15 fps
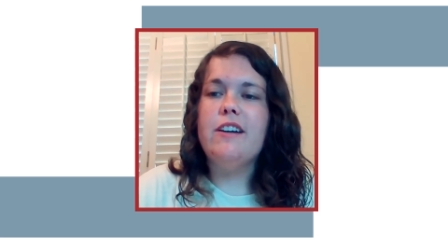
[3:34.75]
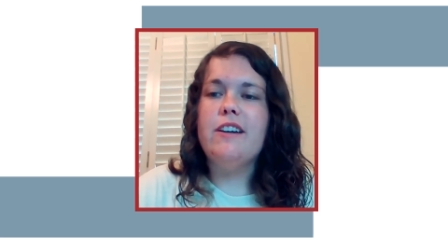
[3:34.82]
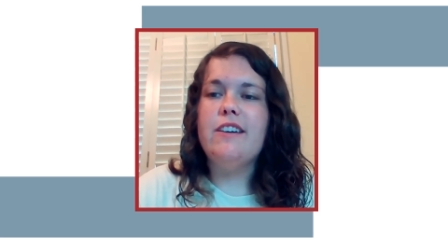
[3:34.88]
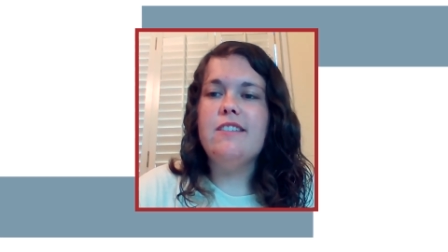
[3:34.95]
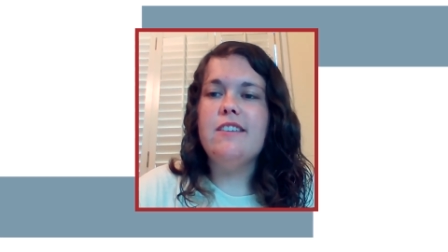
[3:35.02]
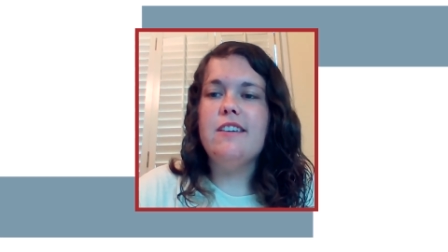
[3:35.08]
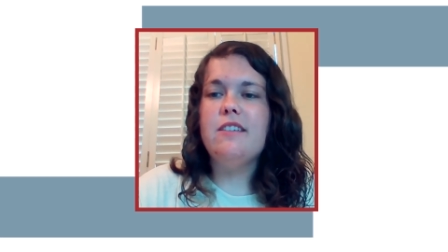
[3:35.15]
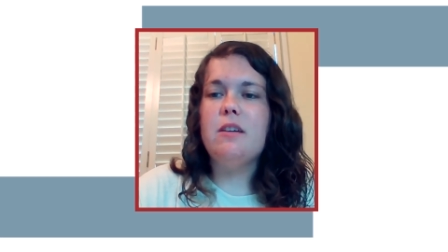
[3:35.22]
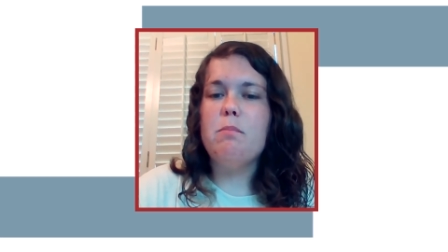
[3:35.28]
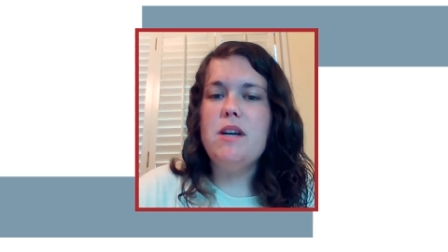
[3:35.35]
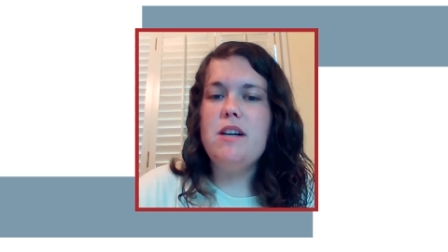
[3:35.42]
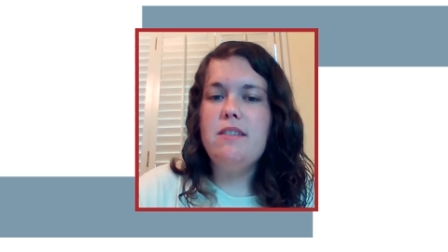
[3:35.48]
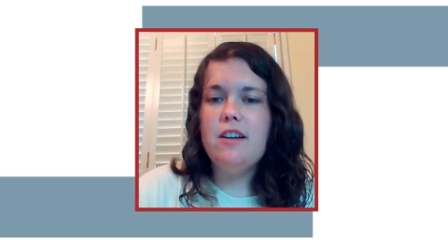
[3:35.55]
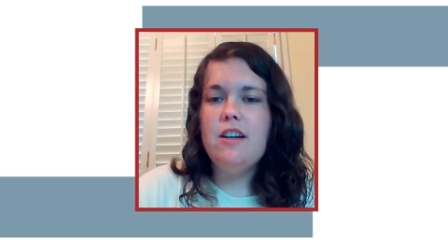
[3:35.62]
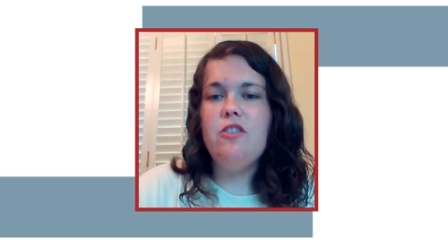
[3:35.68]
And he said to
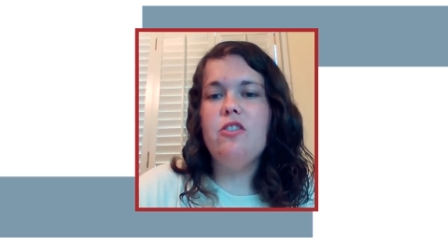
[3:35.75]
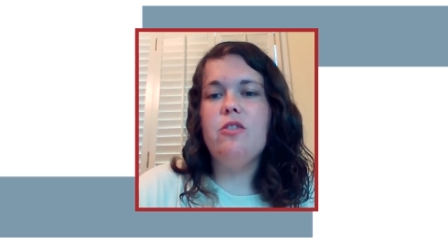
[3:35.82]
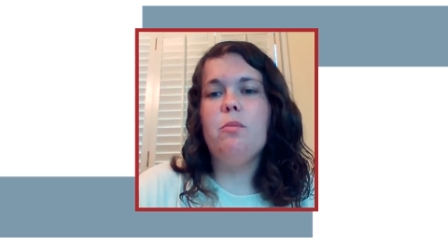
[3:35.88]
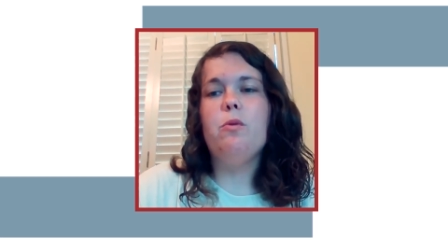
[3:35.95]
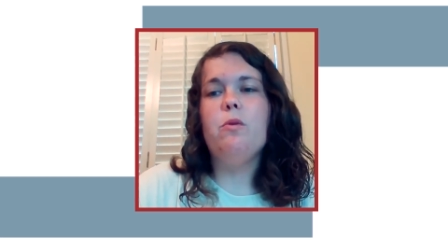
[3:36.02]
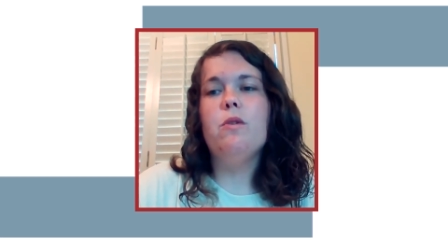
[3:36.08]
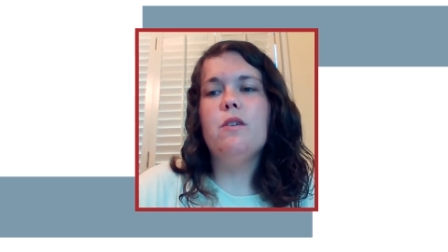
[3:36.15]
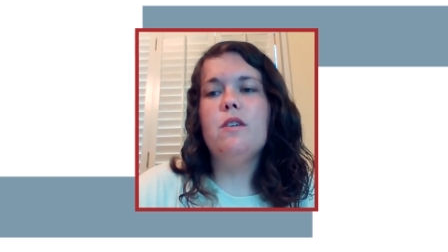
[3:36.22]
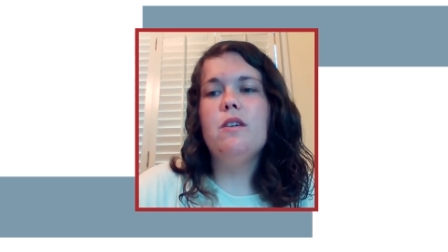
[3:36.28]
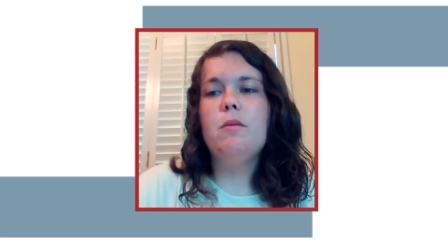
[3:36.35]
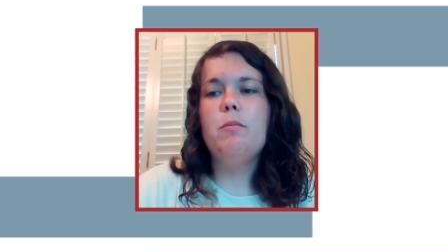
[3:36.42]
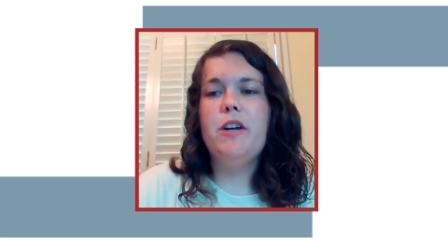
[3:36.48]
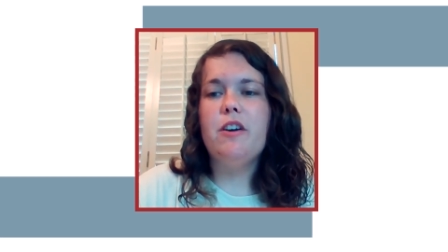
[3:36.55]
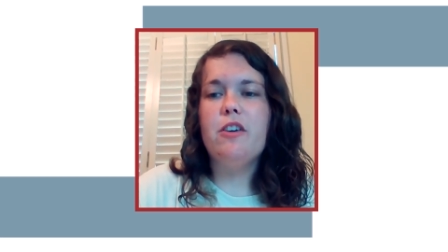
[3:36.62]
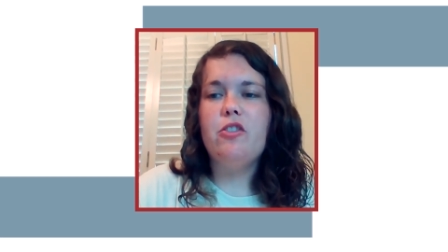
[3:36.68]
be teachable
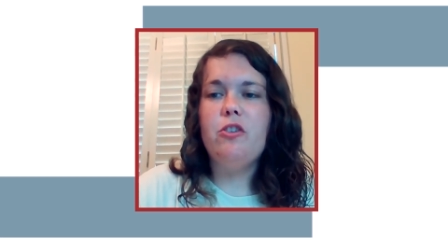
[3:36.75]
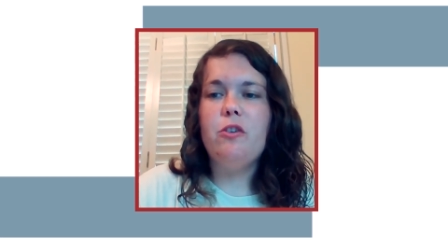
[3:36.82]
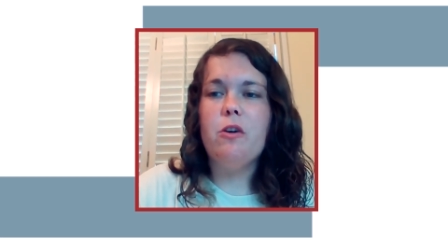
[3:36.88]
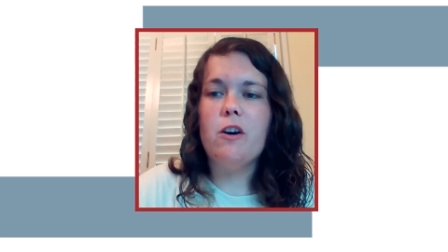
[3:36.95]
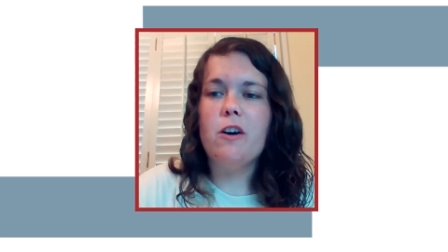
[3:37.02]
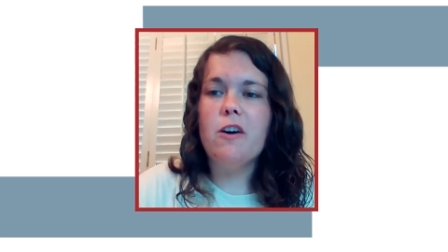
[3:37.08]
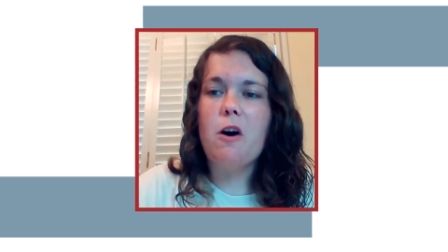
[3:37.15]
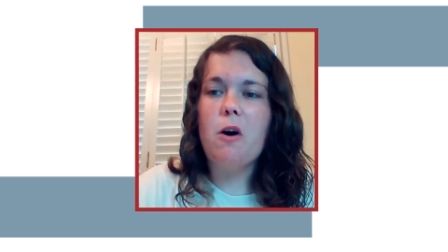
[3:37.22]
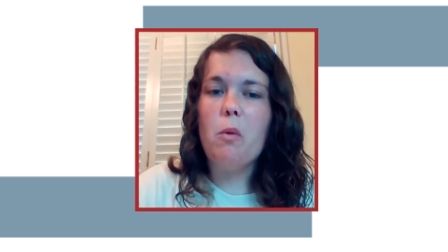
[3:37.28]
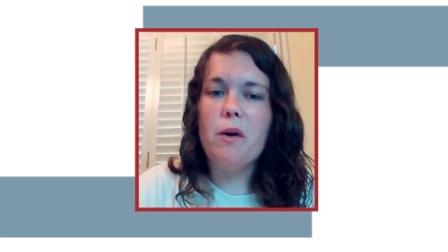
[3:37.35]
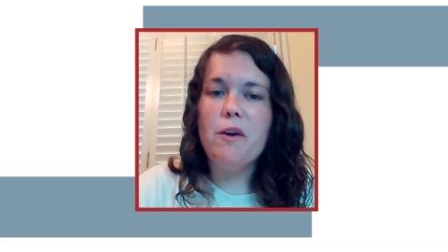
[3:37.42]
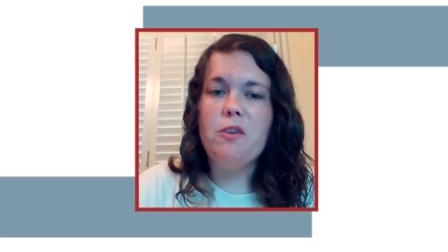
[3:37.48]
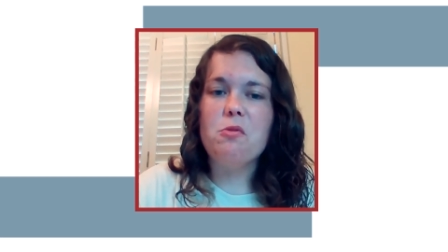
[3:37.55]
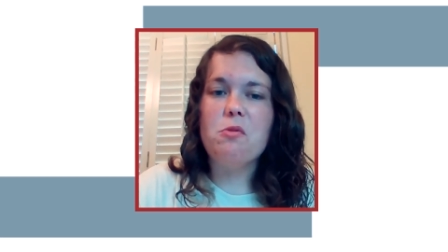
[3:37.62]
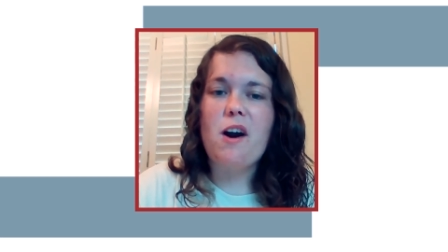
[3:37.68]
because you aren't
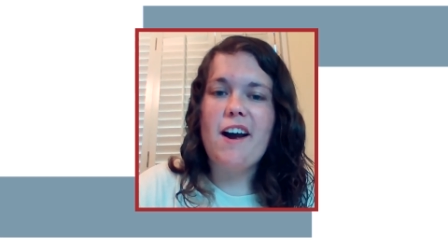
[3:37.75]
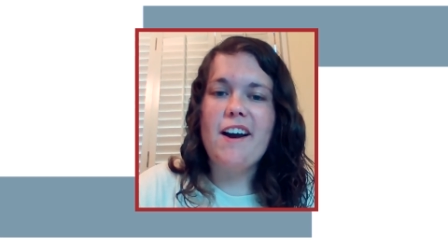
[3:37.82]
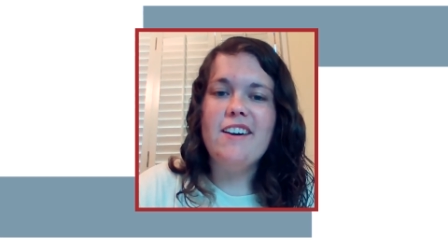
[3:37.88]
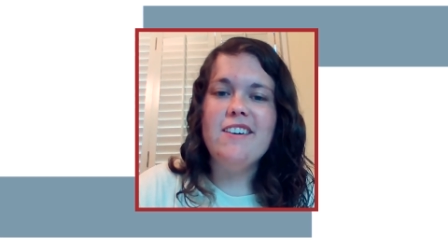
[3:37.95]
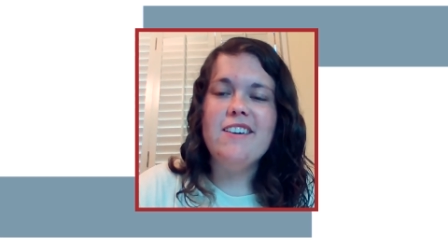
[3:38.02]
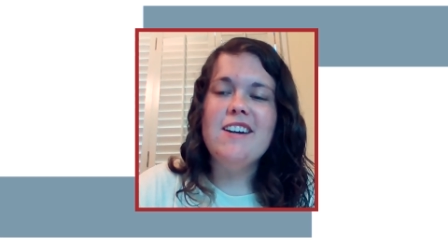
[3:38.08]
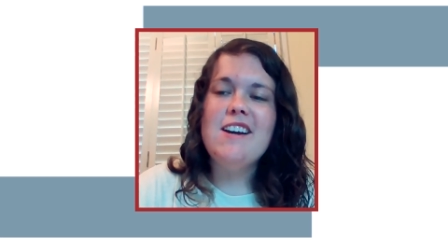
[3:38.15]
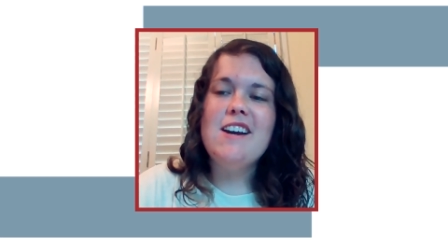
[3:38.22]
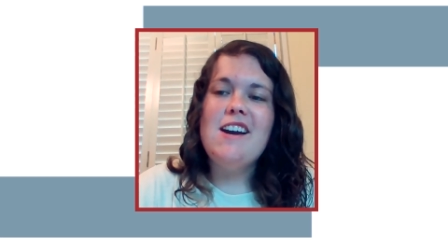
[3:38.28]
always right